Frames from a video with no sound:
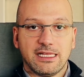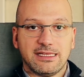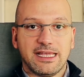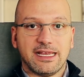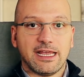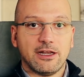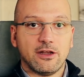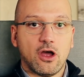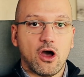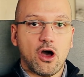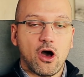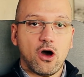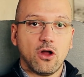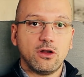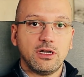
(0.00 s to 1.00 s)
They can
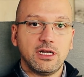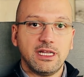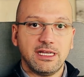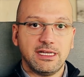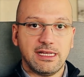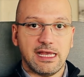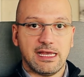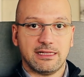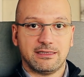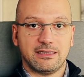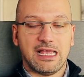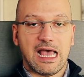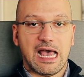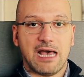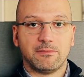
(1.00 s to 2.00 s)
only get
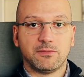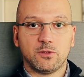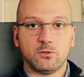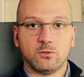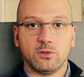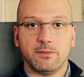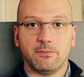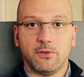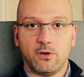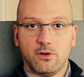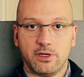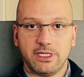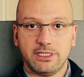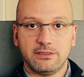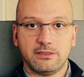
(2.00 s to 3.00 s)
up to a
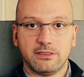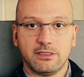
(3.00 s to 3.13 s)
point